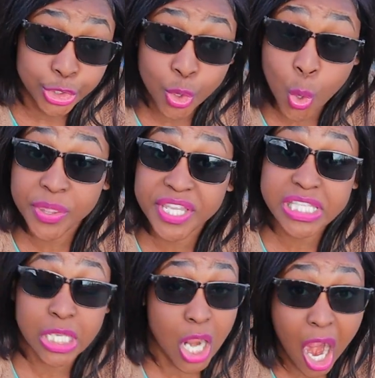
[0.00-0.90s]
do
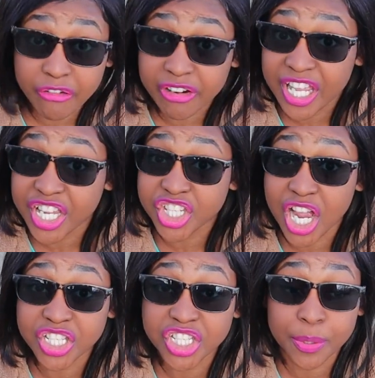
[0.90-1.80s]
this long
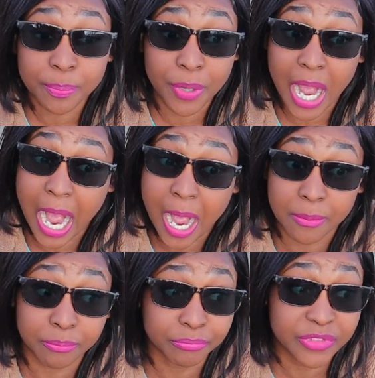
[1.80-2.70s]
relationship,
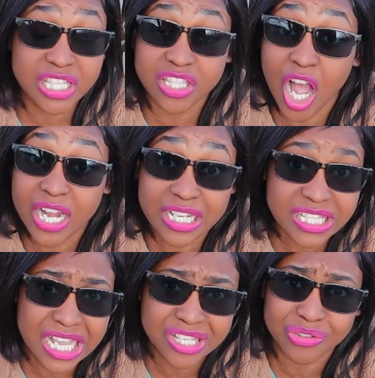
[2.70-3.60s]
um, this long
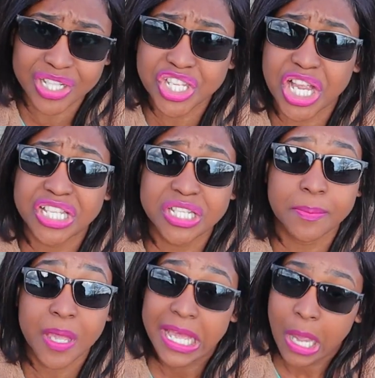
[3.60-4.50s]
distance
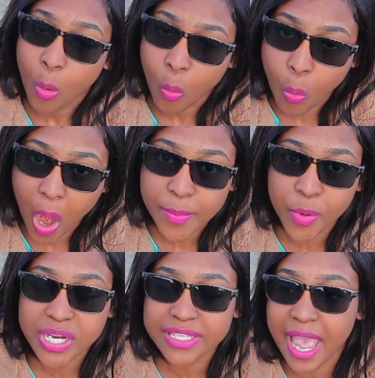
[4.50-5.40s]
relationship one
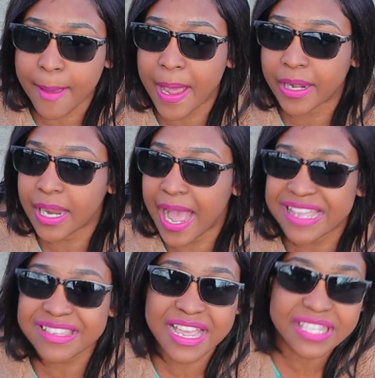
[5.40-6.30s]
more time. And
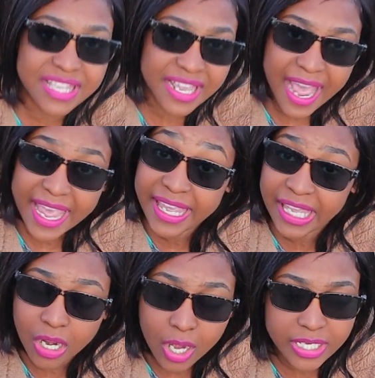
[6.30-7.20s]
as I said, I
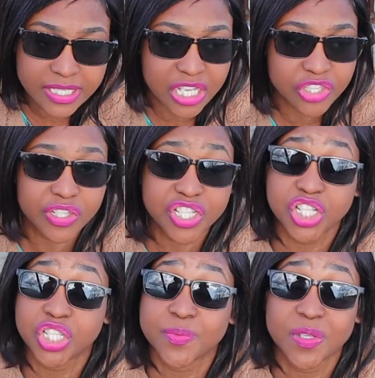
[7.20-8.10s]
hate long distance
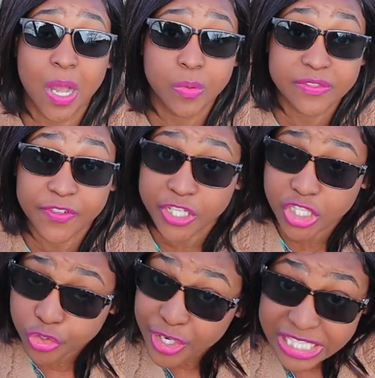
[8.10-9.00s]
relationships, so that was very
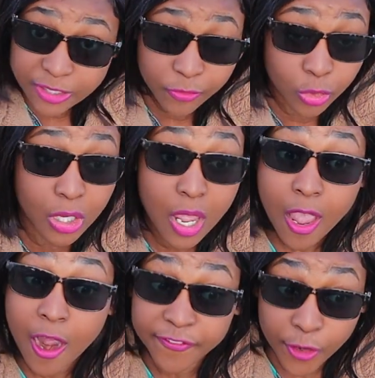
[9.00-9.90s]
stressful
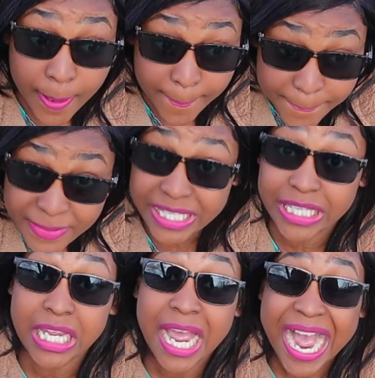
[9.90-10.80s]
for
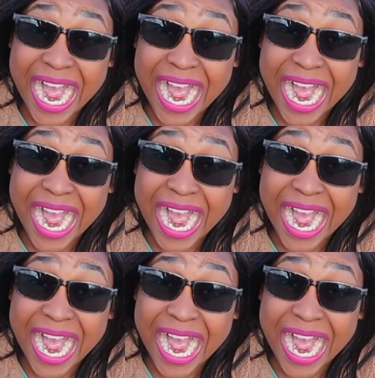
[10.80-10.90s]
me